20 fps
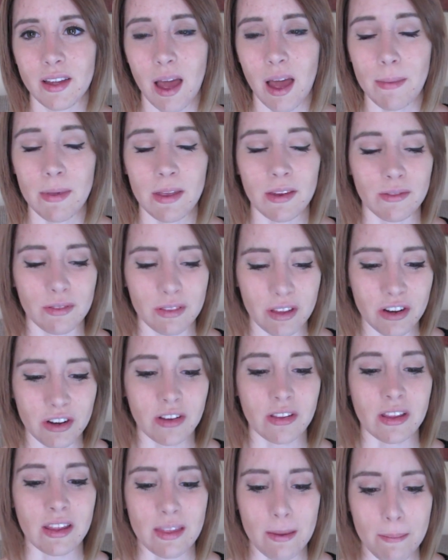I mean
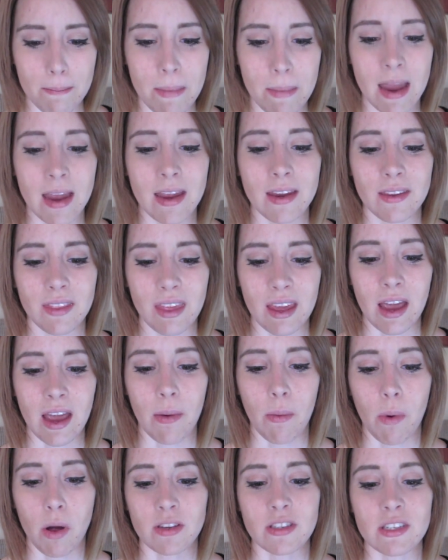literally the main thing I
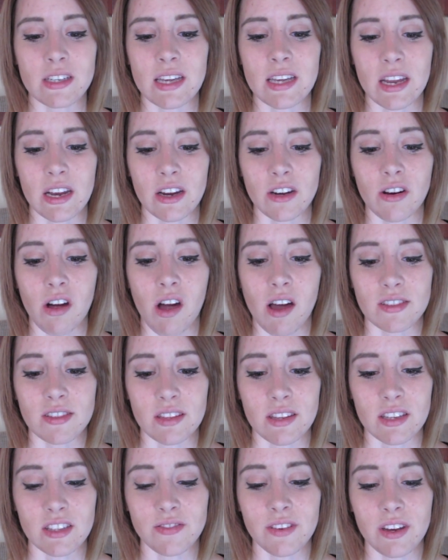want to get across
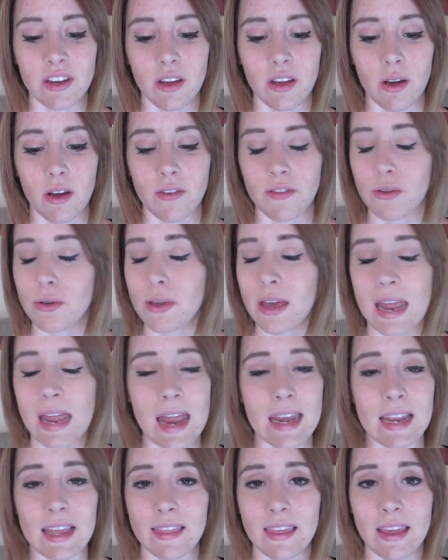in this video, if you get
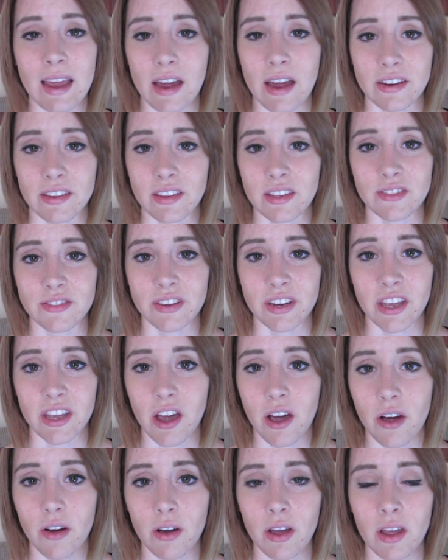anything out of this
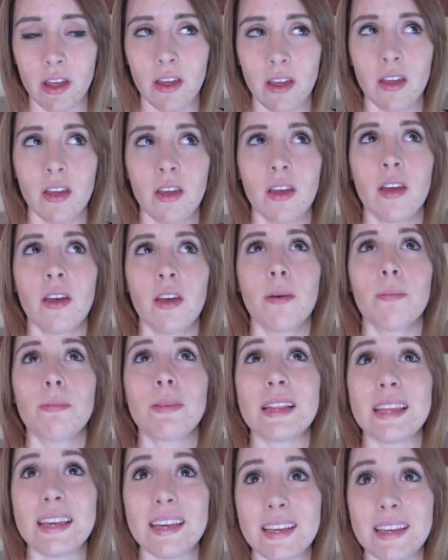video,
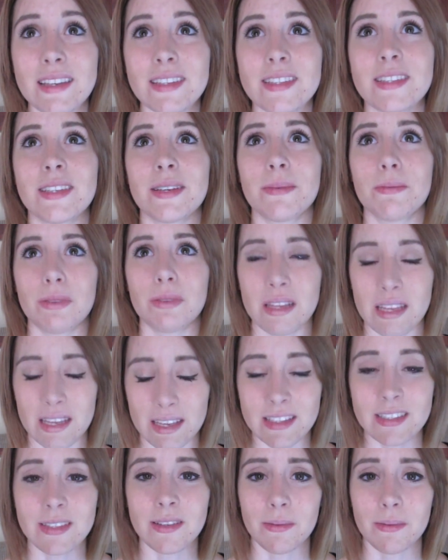please,
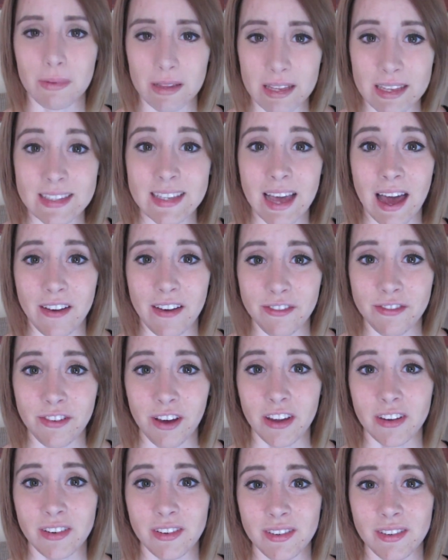please, please have
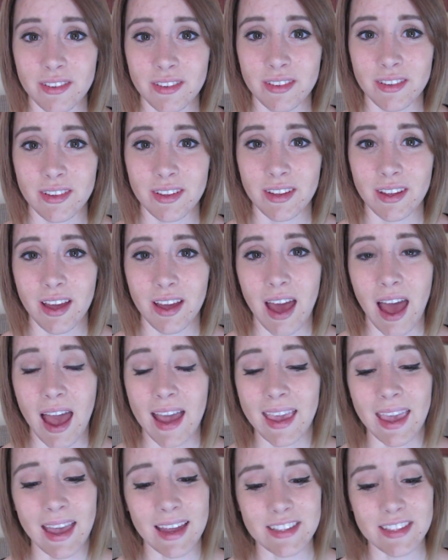fun. I
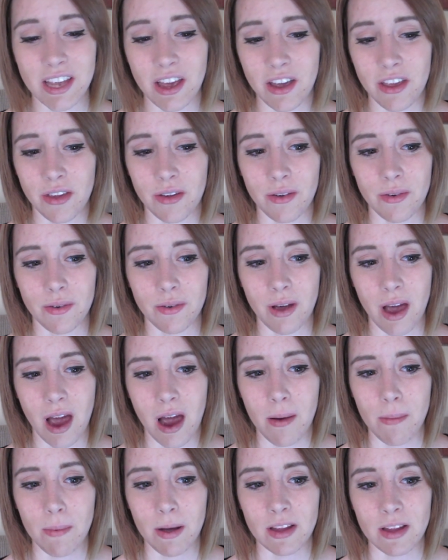can't tell you
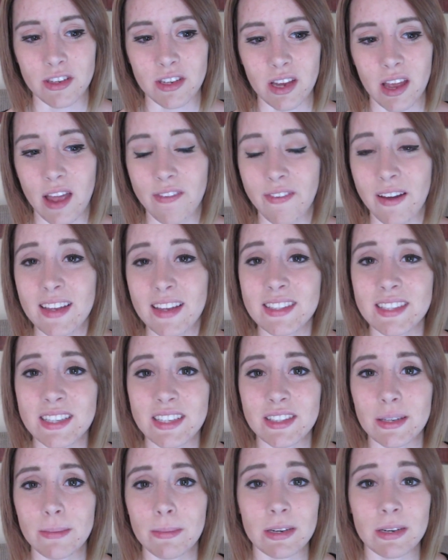how much, if I see
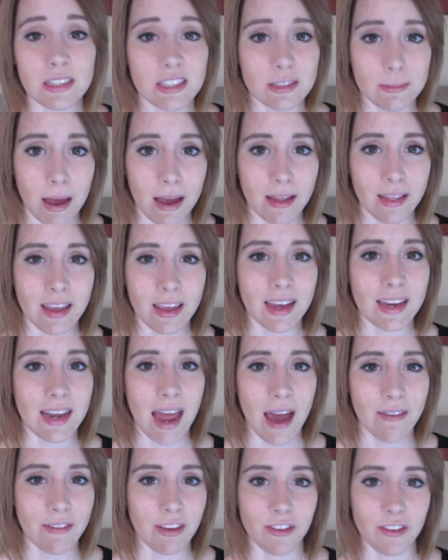somebody smiling and
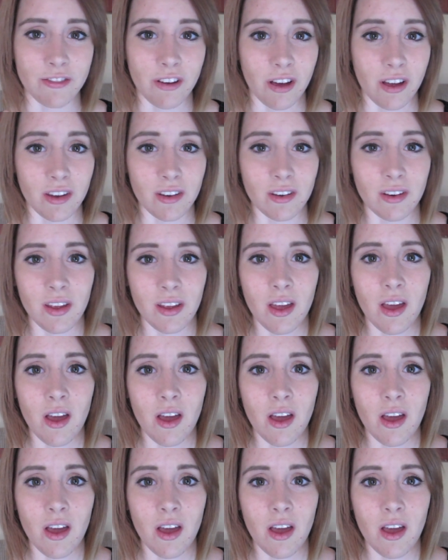having fun